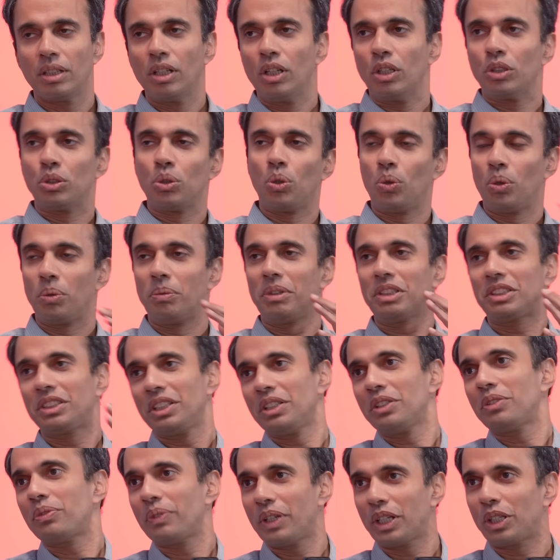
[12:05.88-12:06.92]
So, Hormazd,
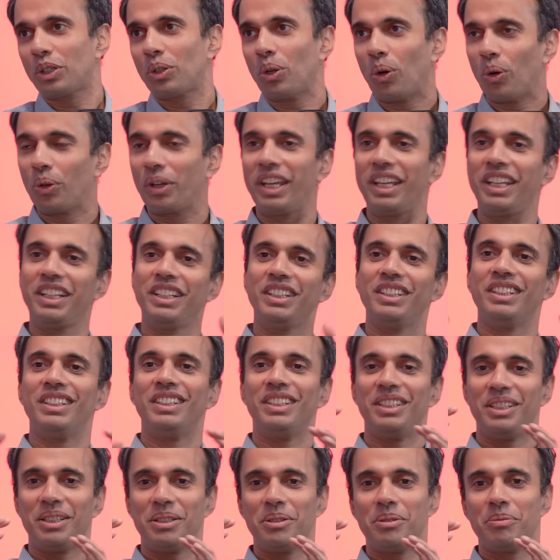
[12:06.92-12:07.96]
since we are talking
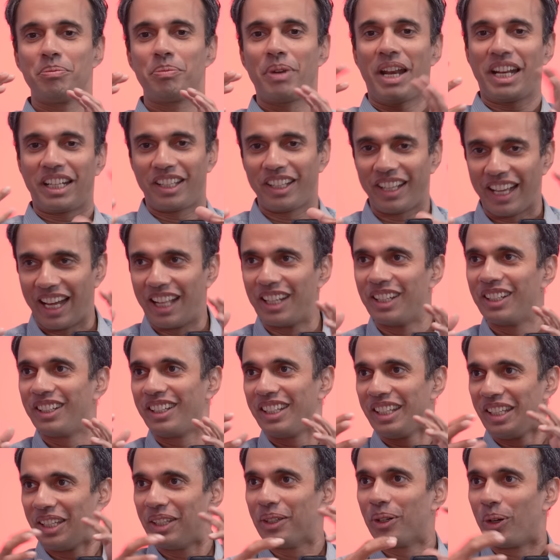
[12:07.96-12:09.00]

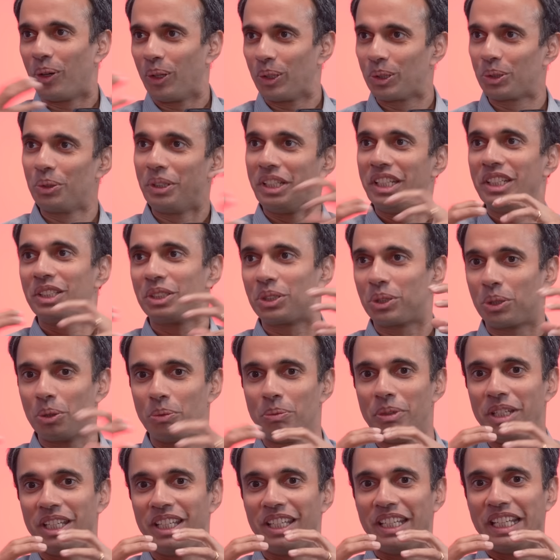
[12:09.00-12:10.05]
practicality also needs to
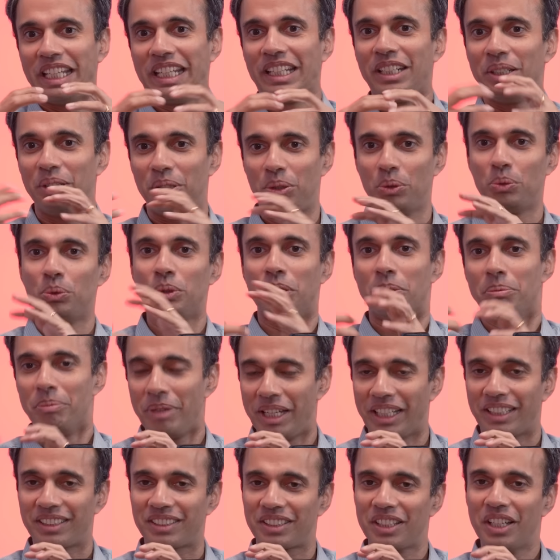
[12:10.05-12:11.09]
be into the
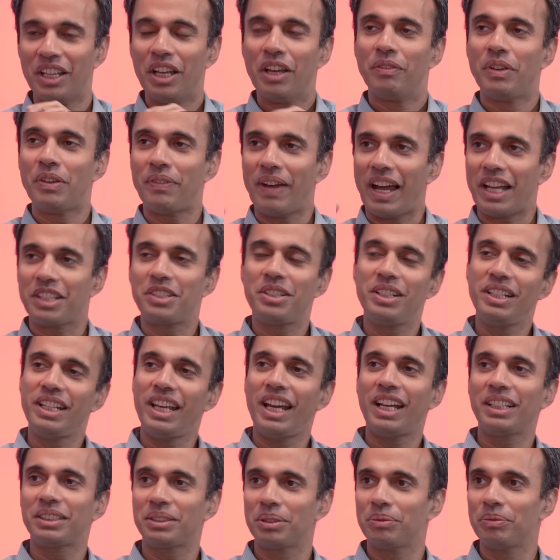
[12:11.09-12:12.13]
mix, we've actually
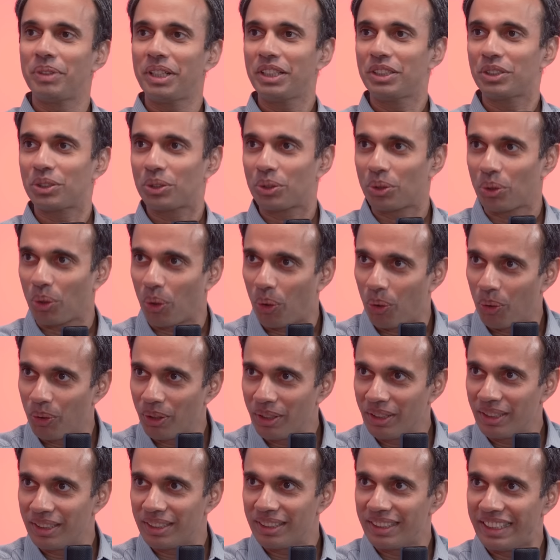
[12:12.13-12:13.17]
had some very
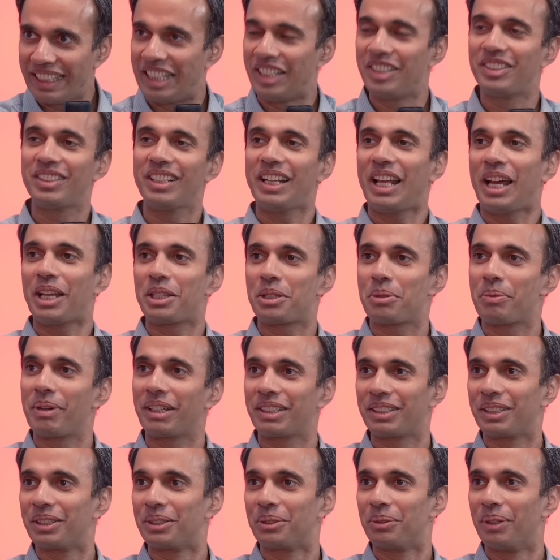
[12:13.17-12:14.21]
strong diesel
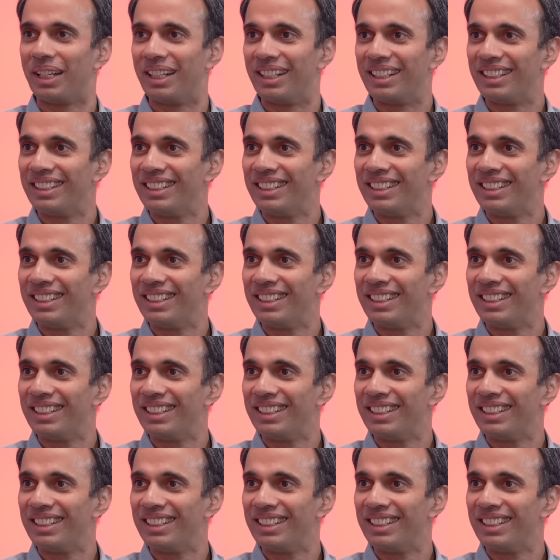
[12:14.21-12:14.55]
hatchbacks as well.